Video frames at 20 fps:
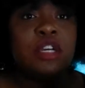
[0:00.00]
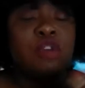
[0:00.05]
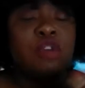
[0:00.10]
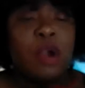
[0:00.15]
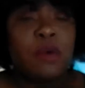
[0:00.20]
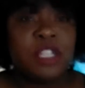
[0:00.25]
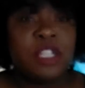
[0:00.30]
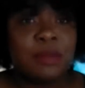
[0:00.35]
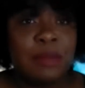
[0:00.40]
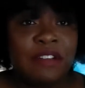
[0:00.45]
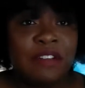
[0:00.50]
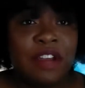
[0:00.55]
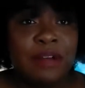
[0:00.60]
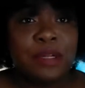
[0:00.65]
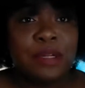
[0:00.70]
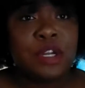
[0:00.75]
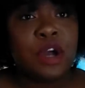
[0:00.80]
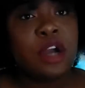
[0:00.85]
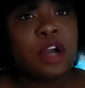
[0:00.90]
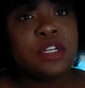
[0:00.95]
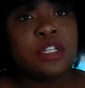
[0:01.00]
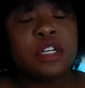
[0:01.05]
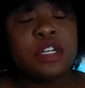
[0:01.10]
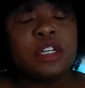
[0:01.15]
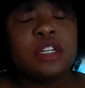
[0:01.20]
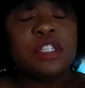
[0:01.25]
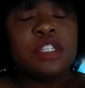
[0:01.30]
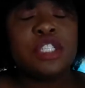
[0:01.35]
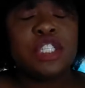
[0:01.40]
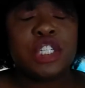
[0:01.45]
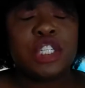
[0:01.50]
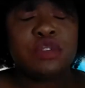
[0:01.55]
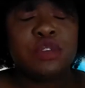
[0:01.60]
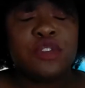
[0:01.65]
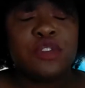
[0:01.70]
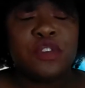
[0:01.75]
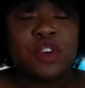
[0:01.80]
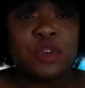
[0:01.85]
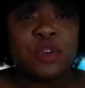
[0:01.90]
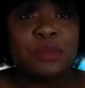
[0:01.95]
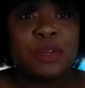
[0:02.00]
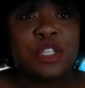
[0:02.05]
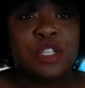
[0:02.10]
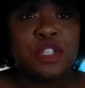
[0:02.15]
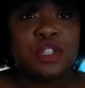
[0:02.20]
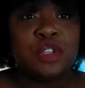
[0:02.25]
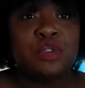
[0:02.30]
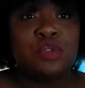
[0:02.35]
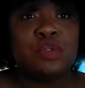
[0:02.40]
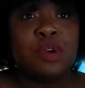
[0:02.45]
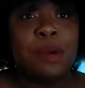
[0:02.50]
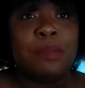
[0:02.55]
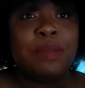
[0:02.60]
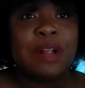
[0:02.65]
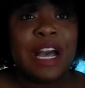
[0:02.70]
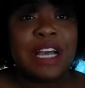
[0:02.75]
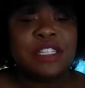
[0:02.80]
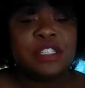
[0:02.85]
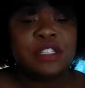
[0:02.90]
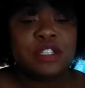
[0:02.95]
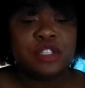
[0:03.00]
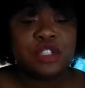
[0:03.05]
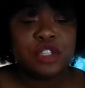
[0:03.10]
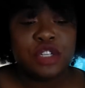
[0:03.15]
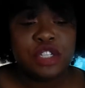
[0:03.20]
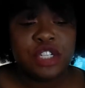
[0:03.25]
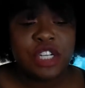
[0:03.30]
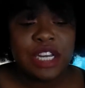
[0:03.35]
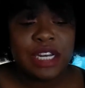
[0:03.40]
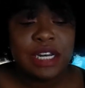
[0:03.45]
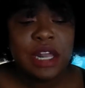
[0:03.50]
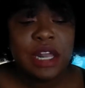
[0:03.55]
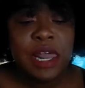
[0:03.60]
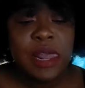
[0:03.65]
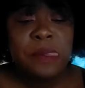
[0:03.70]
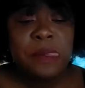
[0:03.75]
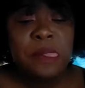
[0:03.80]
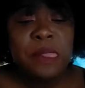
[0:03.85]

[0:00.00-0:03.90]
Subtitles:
So I went to my family doctor. She referred me to a plastic surgeon.